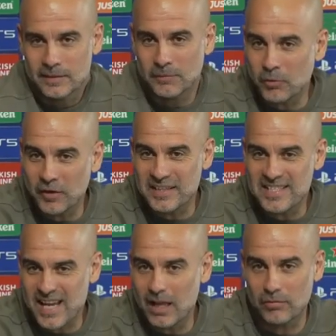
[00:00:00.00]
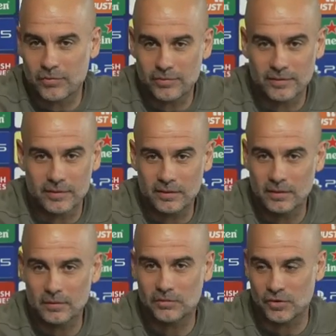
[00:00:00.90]
for itself, you
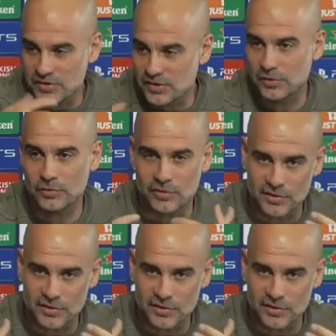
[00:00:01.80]
know, transition,